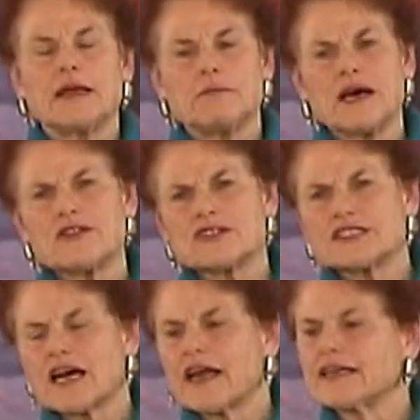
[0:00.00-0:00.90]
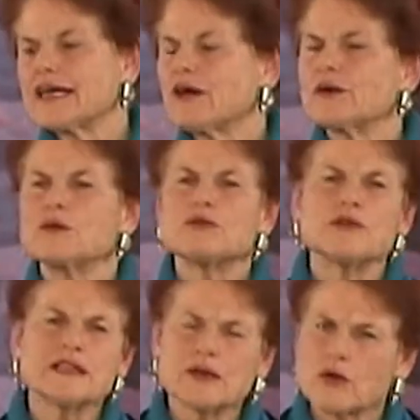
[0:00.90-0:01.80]
and mother's dying now and we
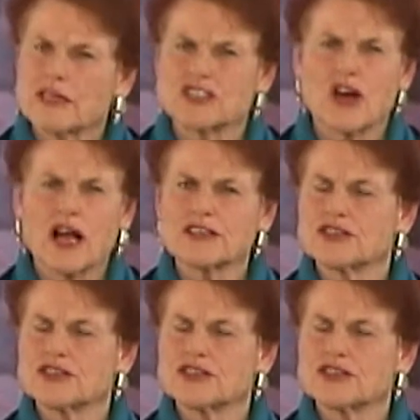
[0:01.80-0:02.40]
really want to talk